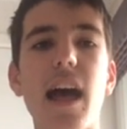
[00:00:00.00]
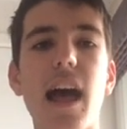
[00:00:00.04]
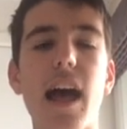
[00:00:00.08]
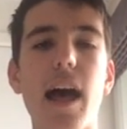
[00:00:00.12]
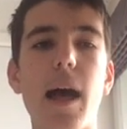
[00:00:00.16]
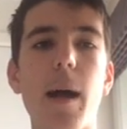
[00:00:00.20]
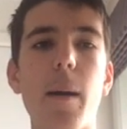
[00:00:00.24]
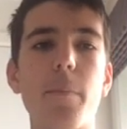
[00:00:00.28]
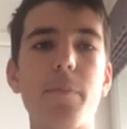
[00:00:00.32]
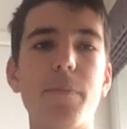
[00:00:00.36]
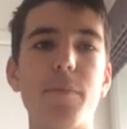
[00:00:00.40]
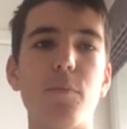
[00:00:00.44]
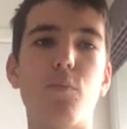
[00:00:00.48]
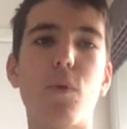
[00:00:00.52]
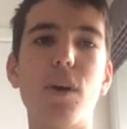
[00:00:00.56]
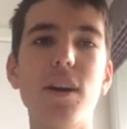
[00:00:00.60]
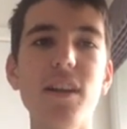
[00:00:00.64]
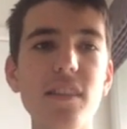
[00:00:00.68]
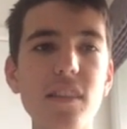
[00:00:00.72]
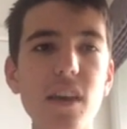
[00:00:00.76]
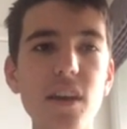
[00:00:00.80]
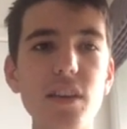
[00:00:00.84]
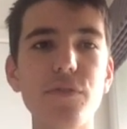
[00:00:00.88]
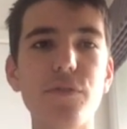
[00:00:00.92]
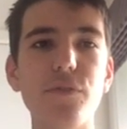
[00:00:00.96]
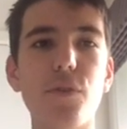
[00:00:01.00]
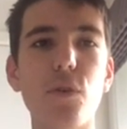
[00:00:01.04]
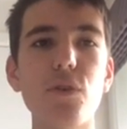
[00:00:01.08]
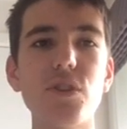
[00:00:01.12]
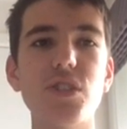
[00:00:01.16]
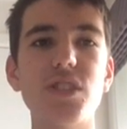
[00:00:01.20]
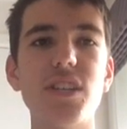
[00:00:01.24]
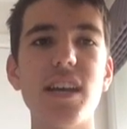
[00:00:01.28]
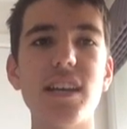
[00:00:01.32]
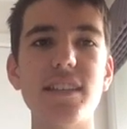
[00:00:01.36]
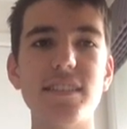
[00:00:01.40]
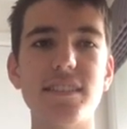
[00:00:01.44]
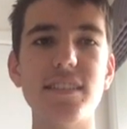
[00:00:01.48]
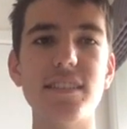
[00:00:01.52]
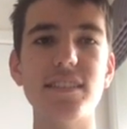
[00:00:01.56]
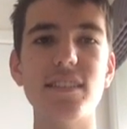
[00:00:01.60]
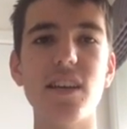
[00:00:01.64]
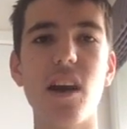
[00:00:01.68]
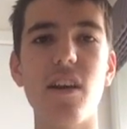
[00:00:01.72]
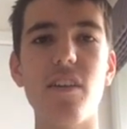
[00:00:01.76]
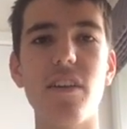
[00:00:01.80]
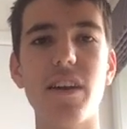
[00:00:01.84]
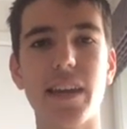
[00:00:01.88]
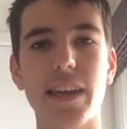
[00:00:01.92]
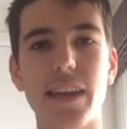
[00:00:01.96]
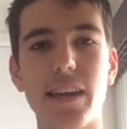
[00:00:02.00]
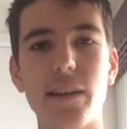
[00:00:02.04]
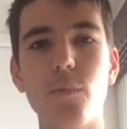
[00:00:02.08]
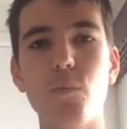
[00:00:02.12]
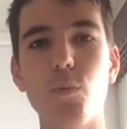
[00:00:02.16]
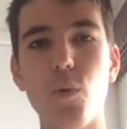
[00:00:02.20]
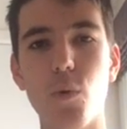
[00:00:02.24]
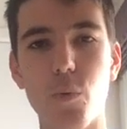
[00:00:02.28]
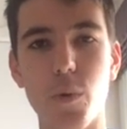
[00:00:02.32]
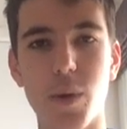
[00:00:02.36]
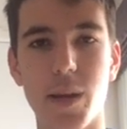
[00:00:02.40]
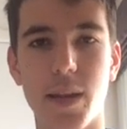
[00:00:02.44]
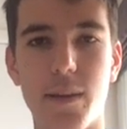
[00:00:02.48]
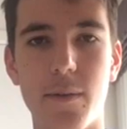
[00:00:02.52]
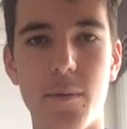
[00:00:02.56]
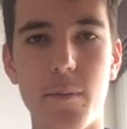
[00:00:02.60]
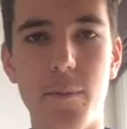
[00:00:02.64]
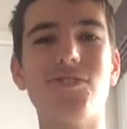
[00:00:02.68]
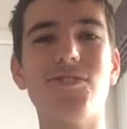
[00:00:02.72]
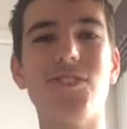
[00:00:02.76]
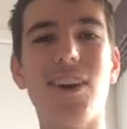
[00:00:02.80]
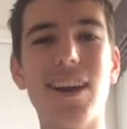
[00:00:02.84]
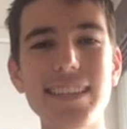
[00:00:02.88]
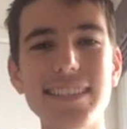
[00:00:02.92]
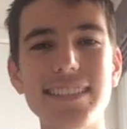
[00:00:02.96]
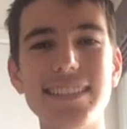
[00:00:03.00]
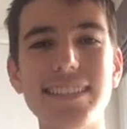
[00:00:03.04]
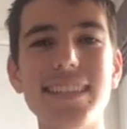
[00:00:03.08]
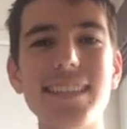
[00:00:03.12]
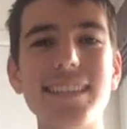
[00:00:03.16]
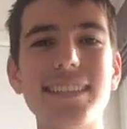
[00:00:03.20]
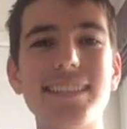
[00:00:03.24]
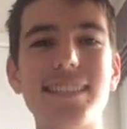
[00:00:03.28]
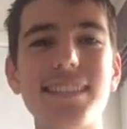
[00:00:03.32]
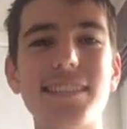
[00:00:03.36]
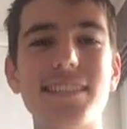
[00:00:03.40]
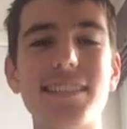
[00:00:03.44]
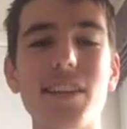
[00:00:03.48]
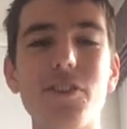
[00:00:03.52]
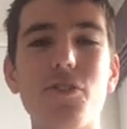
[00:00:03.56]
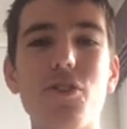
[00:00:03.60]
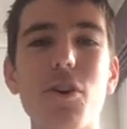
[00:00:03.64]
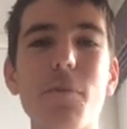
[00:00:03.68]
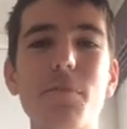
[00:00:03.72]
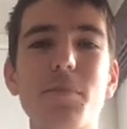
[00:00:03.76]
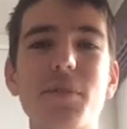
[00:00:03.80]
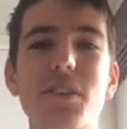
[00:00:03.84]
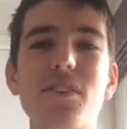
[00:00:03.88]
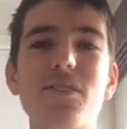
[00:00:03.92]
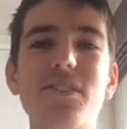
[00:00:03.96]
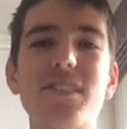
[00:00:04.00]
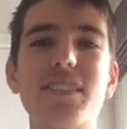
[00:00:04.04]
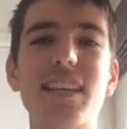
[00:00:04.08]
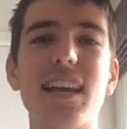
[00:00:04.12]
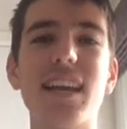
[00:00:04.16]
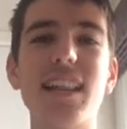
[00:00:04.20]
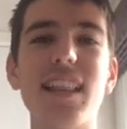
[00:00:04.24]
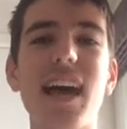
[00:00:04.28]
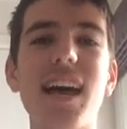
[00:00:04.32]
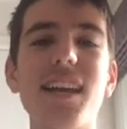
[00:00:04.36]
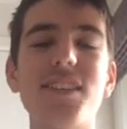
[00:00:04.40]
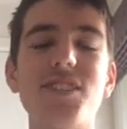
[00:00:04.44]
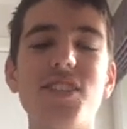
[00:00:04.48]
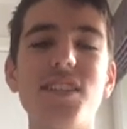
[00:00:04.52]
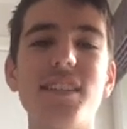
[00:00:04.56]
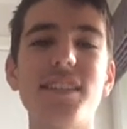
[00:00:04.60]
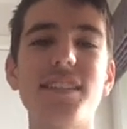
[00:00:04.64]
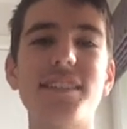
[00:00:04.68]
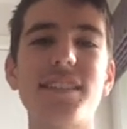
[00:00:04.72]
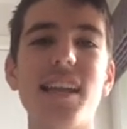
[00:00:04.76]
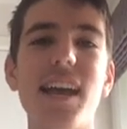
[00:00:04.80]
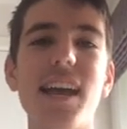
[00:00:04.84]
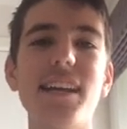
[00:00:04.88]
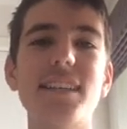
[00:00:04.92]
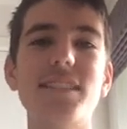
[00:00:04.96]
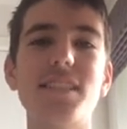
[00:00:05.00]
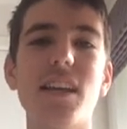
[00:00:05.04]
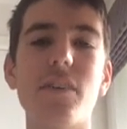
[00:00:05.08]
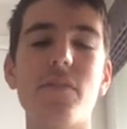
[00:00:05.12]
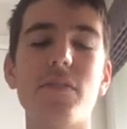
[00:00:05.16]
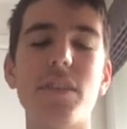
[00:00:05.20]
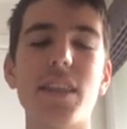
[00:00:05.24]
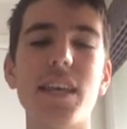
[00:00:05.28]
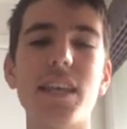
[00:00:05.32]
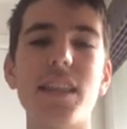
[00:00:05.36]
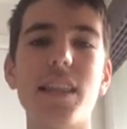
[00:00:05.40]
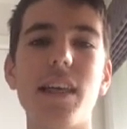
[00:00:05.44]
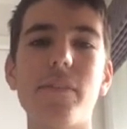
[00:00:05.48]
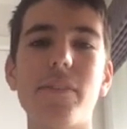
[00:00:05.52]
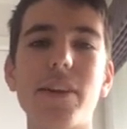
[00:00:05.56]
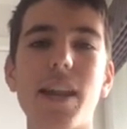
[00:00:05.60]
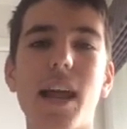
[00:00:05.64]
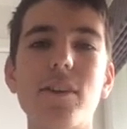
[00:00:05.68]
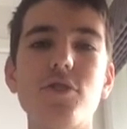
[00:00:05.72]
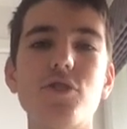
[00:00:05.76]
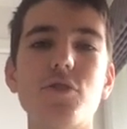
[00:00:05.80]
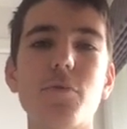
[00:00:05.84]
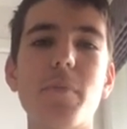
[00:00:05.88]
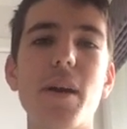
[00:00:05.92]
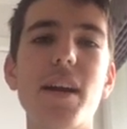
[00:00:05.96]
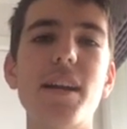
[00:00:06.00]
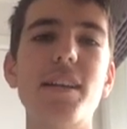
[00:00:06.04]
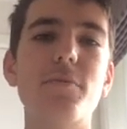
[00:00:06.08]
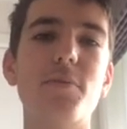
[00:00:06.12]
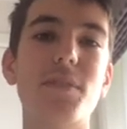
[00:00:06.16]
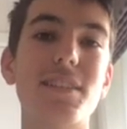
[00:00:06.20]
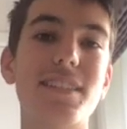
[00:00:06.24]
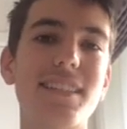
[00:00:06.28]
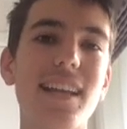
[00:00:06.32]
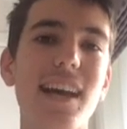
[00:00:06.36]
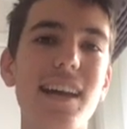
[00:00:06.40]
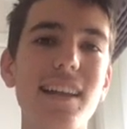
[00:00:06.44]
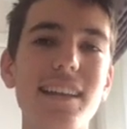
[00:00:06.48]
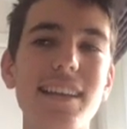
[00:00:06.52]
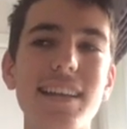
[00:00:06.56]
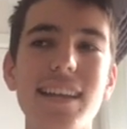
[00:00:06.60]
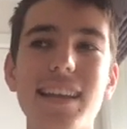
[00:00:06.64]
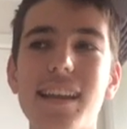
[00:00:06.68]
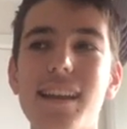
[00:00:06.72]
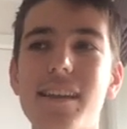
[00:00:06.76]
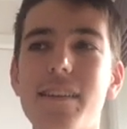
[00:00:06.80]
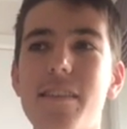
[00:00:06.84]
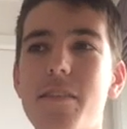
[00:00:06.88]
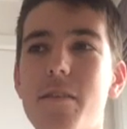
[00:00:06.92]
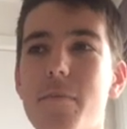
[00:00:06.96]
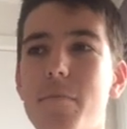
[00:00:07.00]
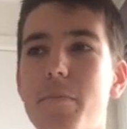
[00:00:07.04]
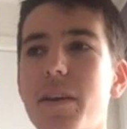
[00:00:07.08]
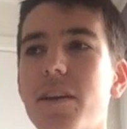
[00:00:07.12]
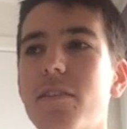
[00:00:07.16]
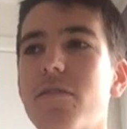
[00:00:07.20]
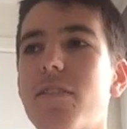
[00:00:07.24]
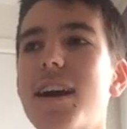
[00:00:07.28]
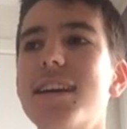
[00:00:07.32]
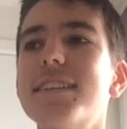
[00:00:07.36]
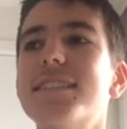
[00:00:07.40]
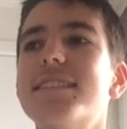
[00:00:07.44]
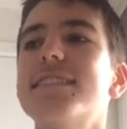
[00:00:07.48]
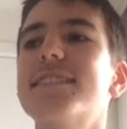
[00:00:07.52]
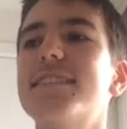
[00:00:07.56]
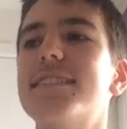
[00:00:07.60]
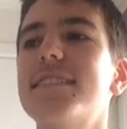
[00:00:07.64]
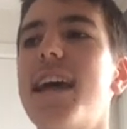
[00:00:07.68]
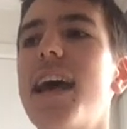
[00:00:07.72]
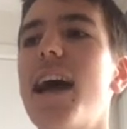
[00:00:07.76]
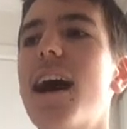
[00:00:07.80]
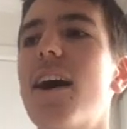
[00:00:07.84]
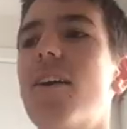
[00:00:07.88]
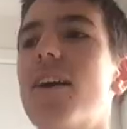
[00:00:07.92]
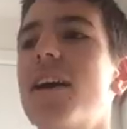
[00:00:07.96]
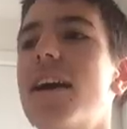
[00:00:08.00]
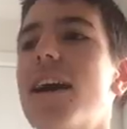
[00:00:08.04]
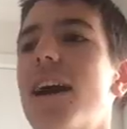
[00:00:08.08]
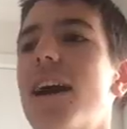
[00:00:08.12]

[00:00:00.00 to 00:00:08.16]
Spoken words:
One of those 4 chances I reckon will win. Race 6 is the Group 2 Scalacci Stakes over the 1100 metres. We're starting to get into the big races now,